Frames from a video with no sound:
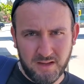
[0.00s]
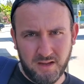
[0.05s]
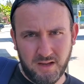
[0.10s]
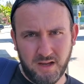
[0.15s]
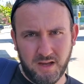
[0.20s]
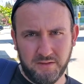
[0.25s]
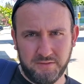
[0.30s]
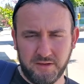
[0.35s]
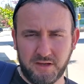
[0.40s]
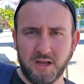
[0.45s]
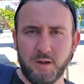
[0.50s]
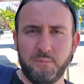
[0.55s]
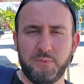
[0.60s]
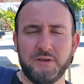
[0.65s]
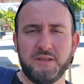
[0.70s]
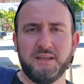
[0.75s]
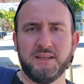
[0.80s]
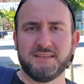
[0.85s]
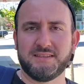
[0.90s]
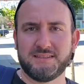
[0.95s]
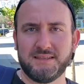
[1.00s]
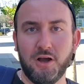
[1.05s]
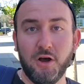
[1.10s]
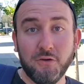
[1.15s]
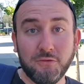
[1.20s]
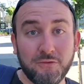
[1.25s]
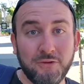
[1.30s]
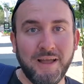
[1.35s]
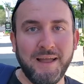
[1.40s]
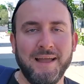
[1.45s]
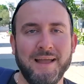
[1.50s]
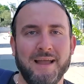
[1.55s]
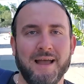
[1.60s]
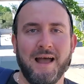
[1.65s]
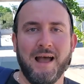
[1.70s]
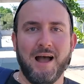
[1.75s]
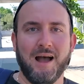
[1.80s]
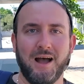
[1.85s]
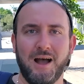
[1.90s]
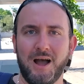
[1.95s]
uh, the company itself.
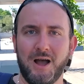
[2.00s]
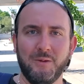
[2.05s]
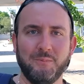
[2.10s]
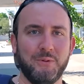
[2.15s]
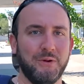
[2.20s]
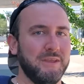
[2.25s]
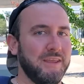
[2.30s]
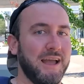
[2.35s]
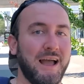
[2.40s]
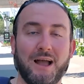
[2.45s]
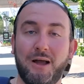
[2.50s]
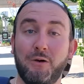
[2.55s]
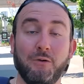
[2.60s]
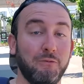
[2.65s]
Uh, but yeah,